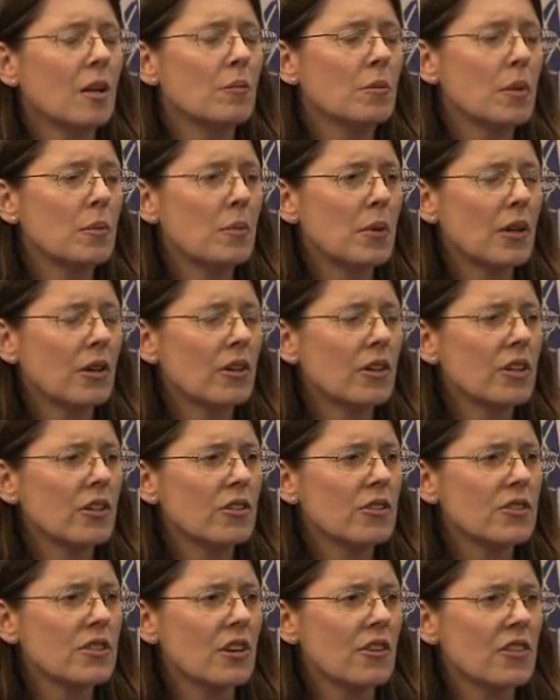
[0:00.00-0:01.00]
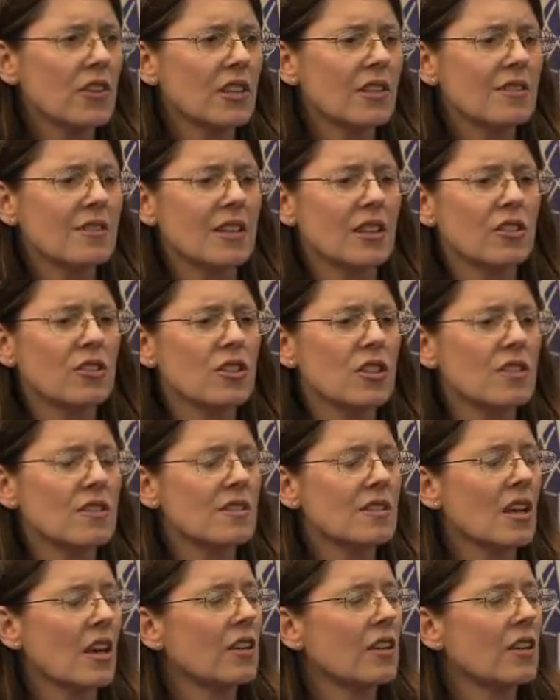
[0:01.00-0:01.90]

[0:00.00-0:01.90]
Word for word: But barriers are things like just